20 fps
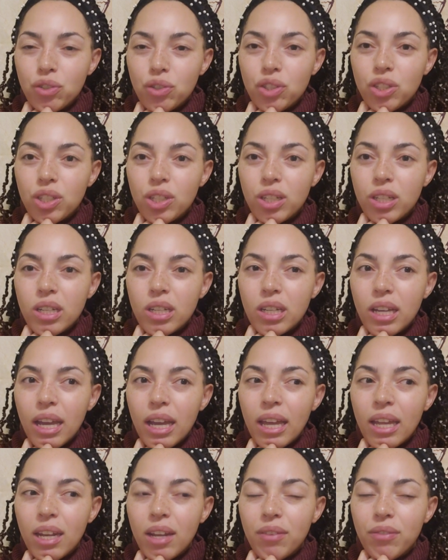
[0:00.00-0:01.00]
year
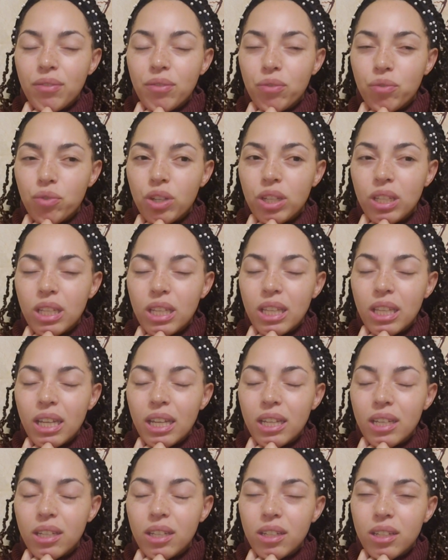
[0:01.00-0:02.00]
and I've really
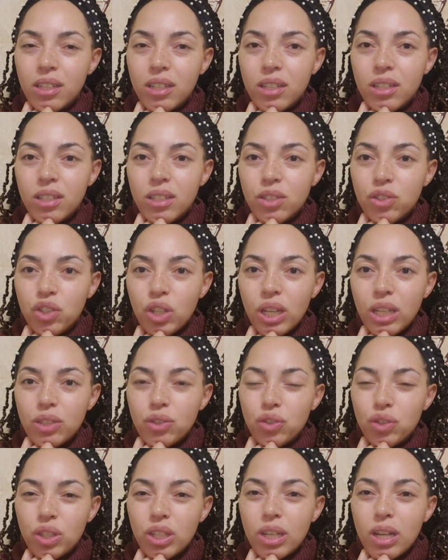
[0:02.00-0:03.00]
like
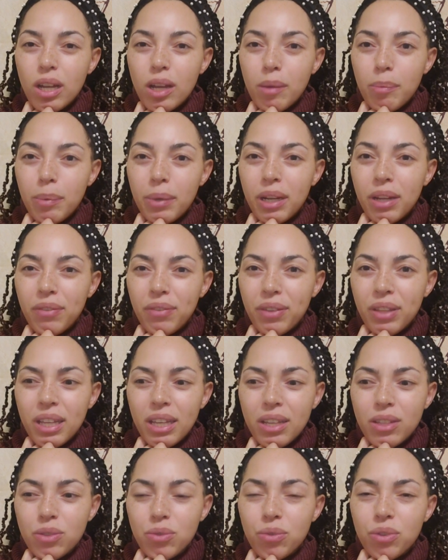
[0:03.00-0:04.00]
changed it up, and I feel like
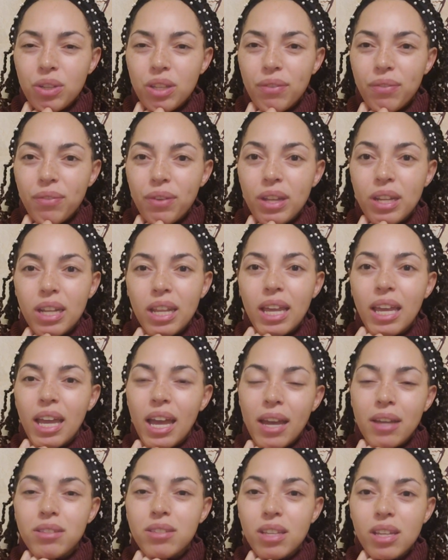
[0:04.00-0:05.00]
it's really fun. Like,
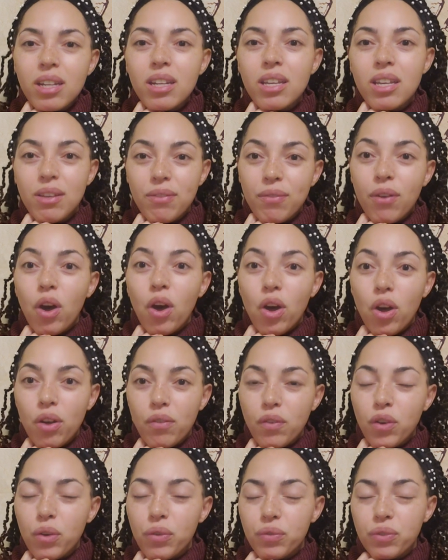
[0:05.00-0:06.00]
it's gonna
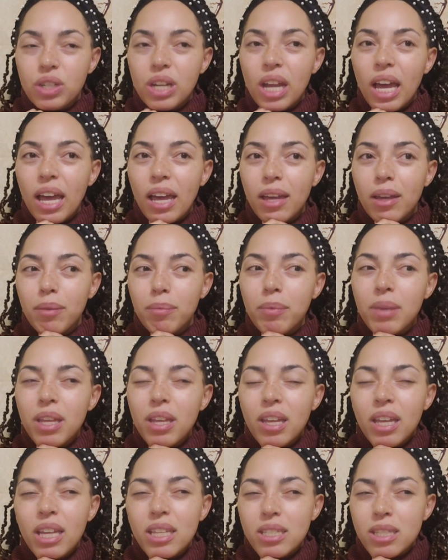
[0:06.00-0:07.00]
evolve over time.
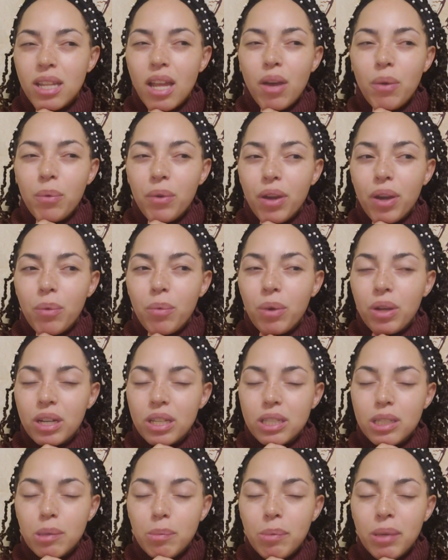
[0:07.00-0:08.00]
It's not where I want
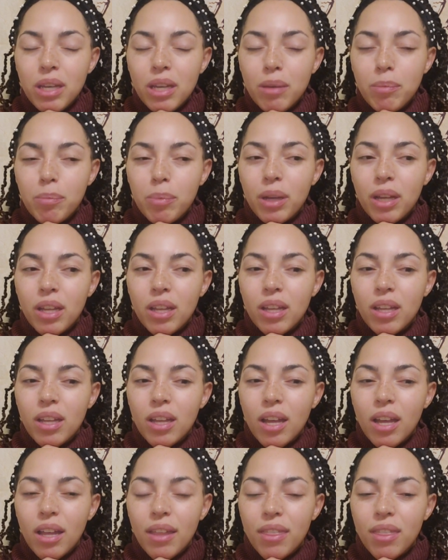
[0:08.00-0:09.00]
it to be, but
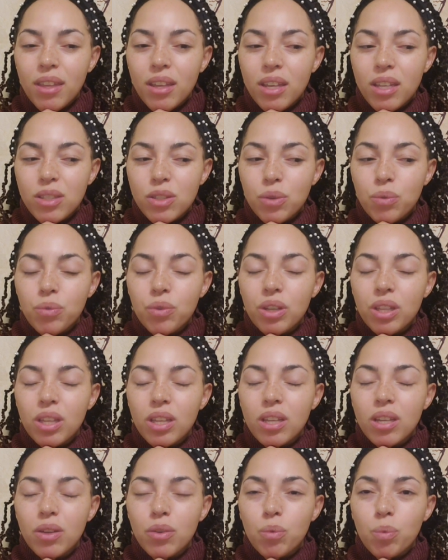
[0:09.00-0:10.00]
I think it's a really
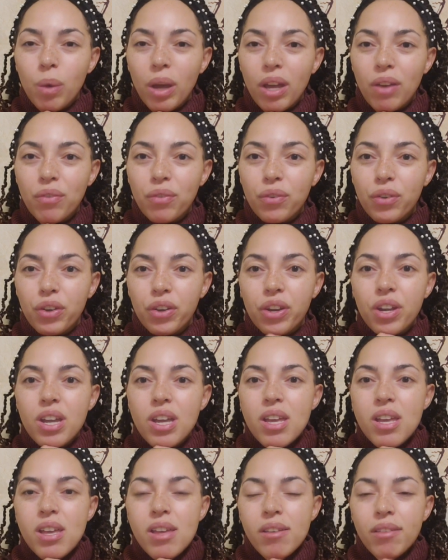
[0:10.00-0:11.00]
good way for
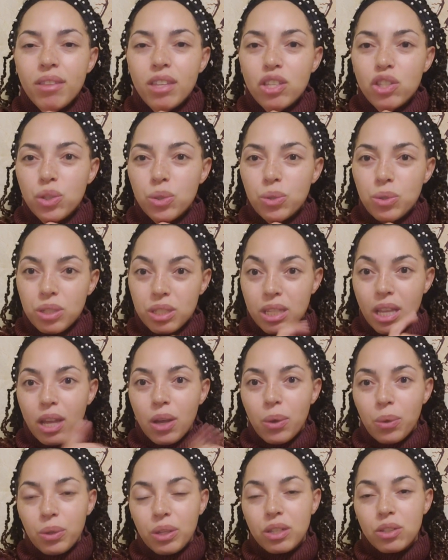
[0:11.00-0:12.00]
the students not
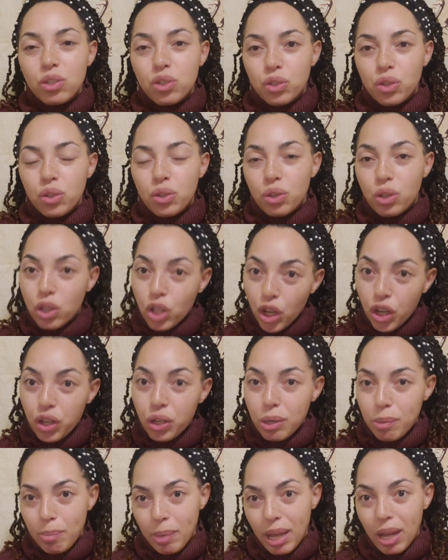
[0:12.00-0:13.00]
only to learn
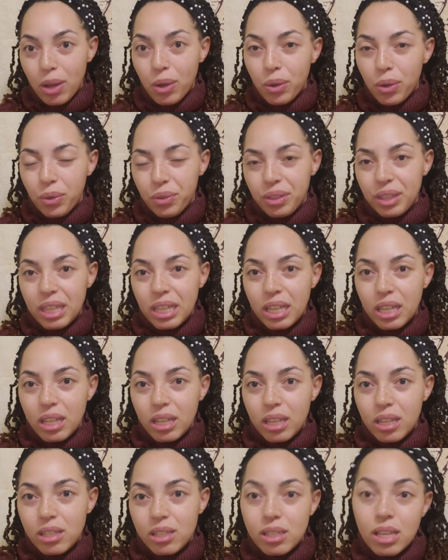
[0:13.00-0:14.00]
about
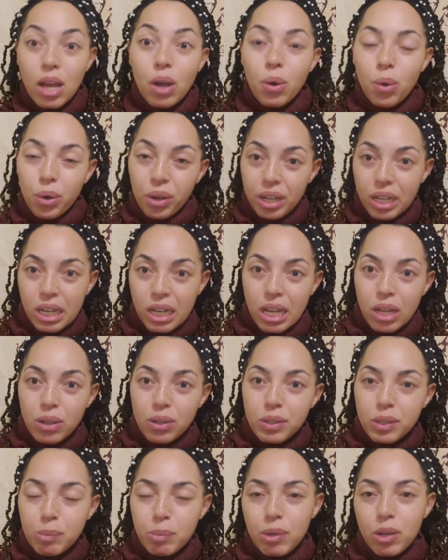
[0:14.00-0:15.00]
the cell
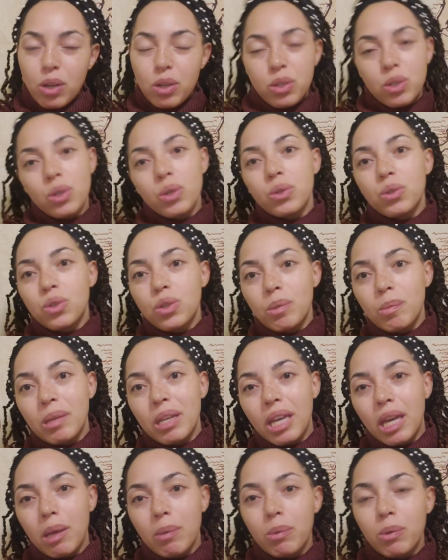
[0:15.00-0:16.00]
organelles, but also to
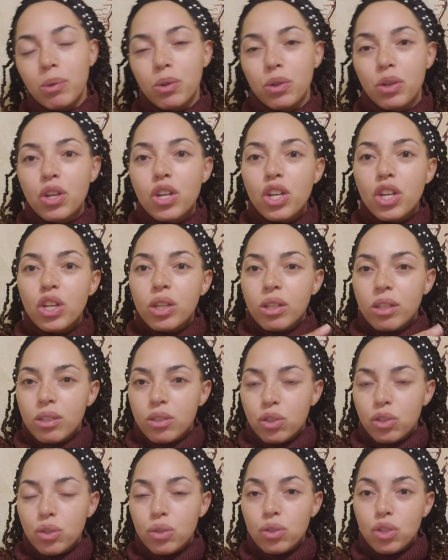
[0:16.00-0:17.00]
be able
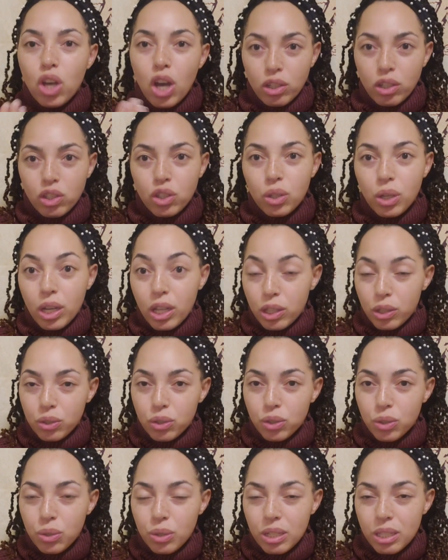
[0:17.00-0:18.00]
to talk to other
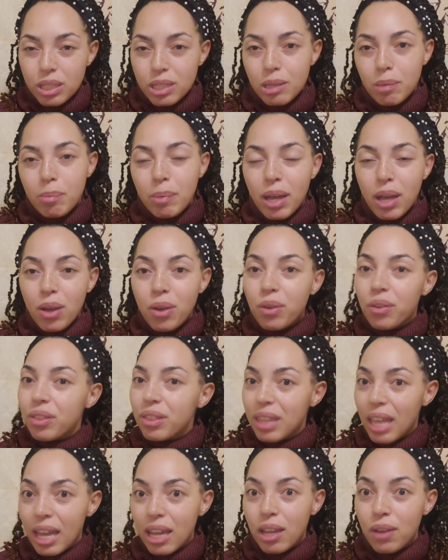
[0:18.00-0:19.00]
students about
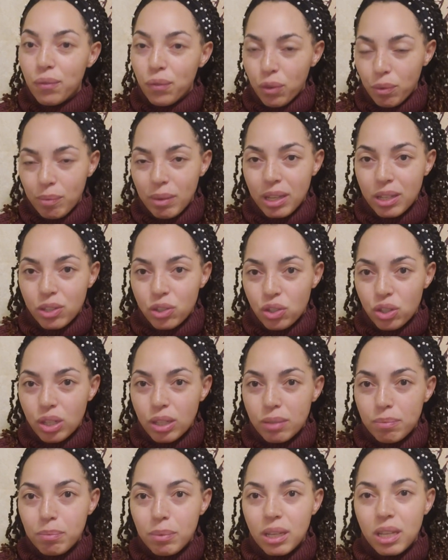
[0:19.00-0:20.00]
that
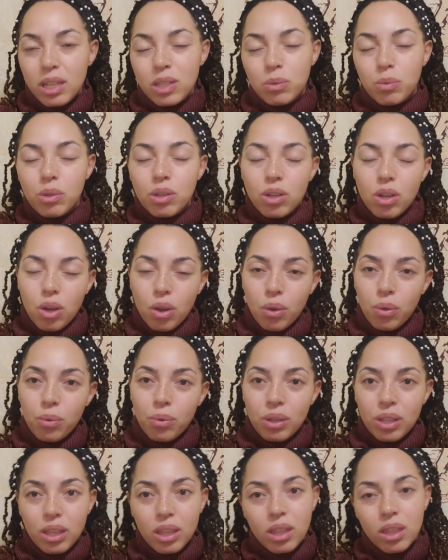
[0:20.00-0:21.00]
information, because we know
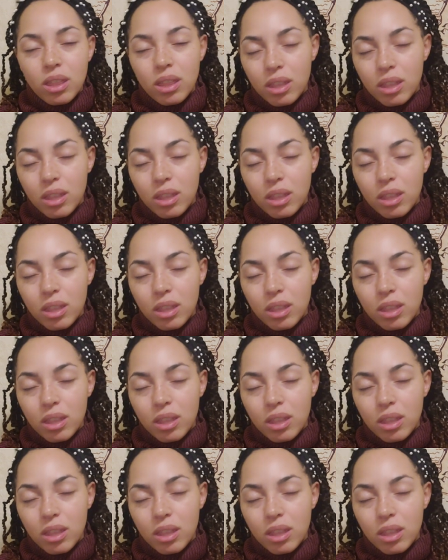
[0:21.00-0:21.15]
with